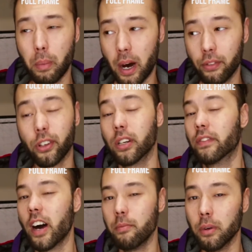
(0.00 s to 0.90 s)
about
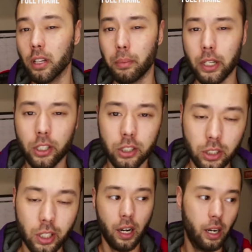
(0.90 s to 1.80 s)
35
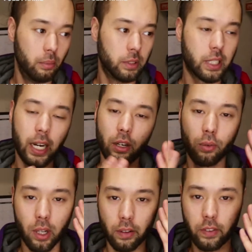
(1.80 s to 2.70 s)
millimeters. It's kind of
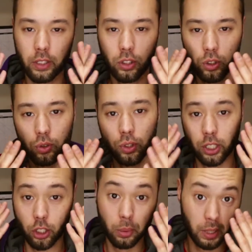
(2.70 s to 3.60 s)
relevant to the
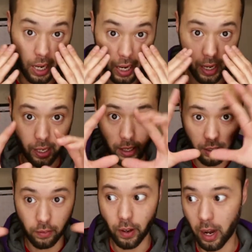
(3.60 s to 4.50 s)
human eye
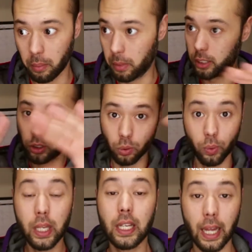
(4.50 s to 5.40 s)
of how much
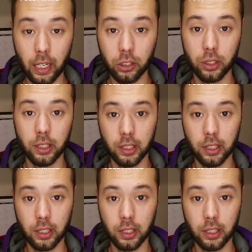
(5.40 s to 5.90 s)
we can actually